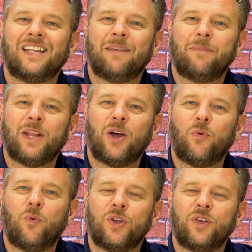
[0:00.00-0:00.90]
to let me know
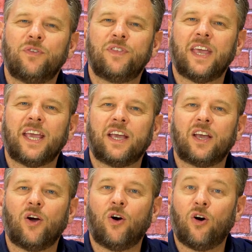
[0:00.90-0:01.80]
what you think
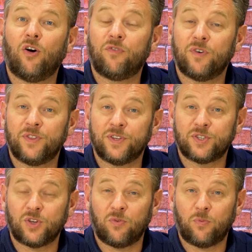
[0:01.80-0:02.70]
of the
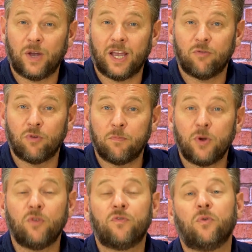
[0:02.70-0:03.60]
software
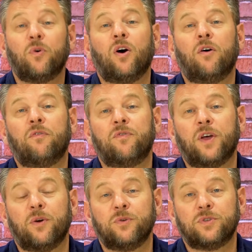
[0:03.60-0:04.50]
removal of
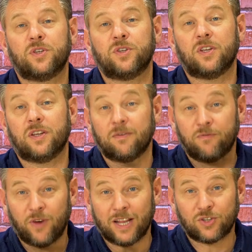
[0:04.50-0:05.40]
those
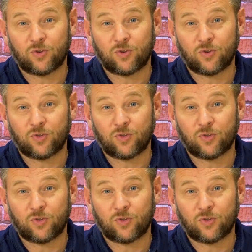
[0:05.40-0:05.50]
fret